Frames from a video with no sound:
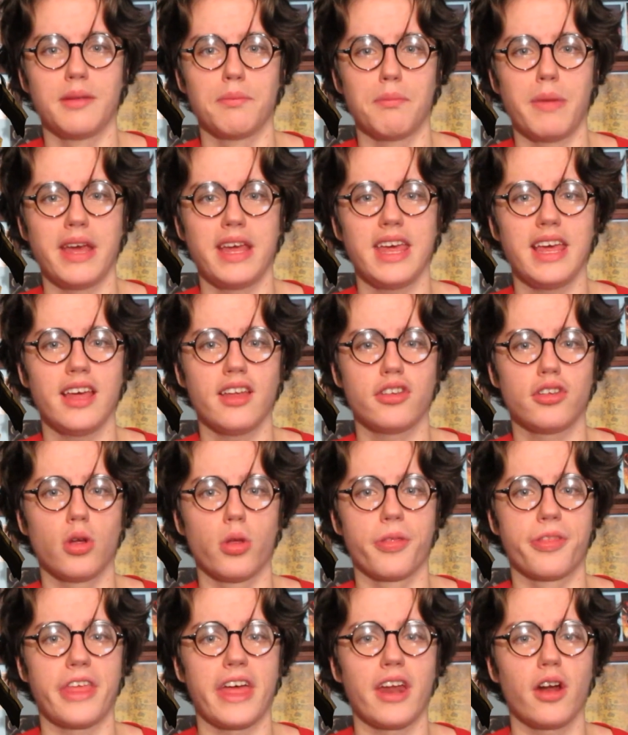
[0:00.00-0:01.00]
making it
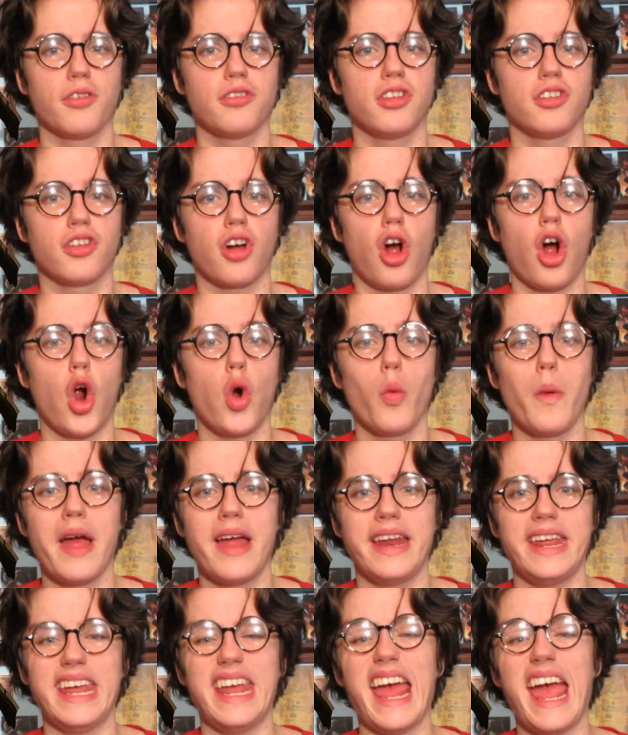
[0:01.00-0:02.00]
so Thanos is
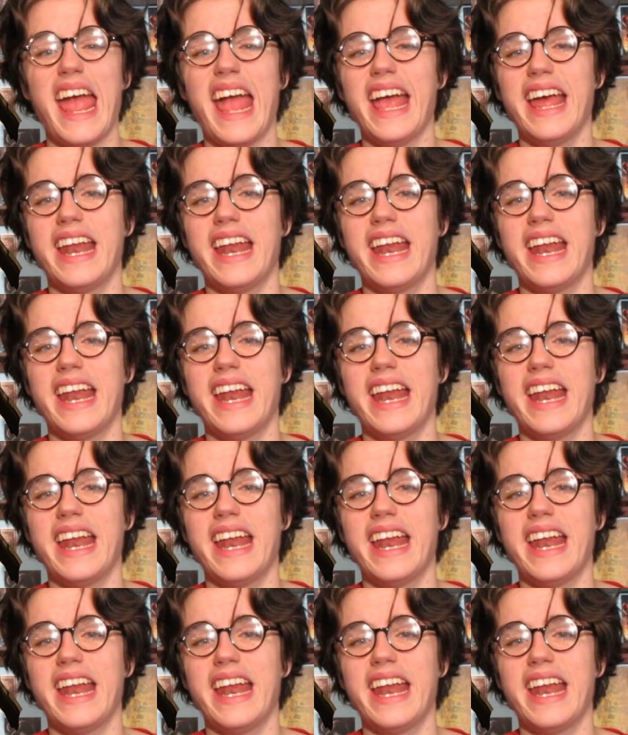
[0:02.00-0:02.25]
already